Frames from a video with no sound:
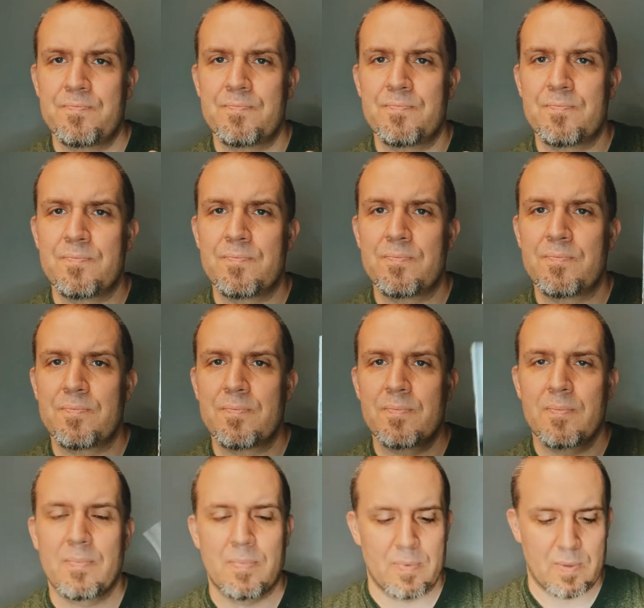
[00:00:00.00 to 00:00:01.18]

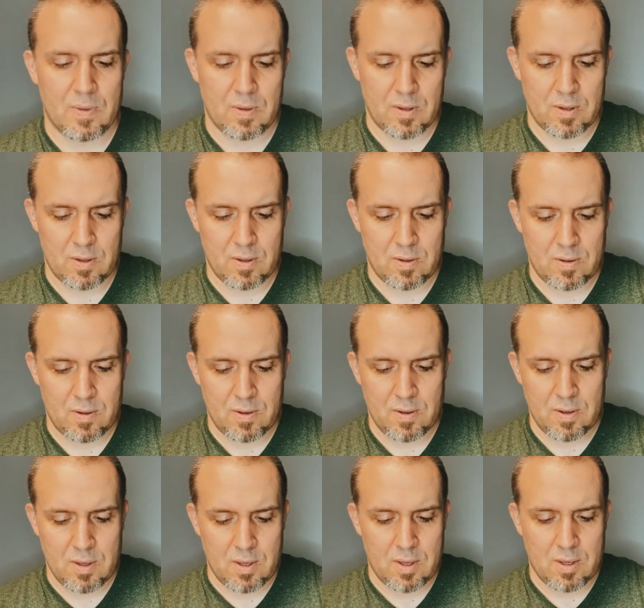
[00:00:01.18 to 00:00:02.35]

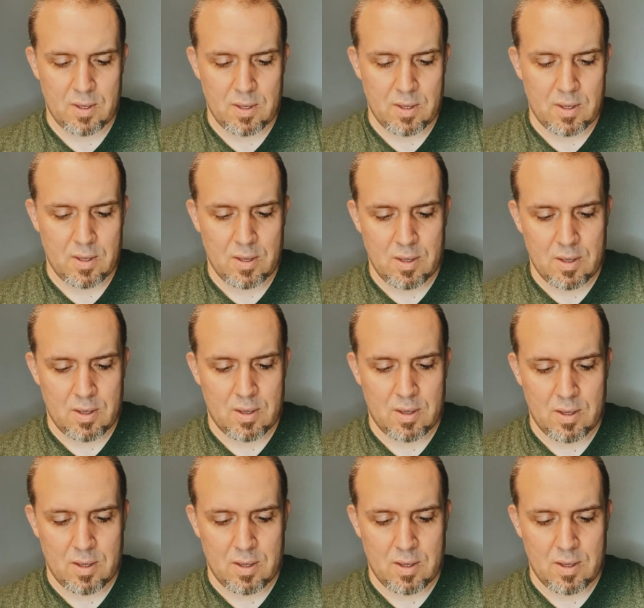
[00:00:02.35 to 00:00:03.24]
Nobody speaks.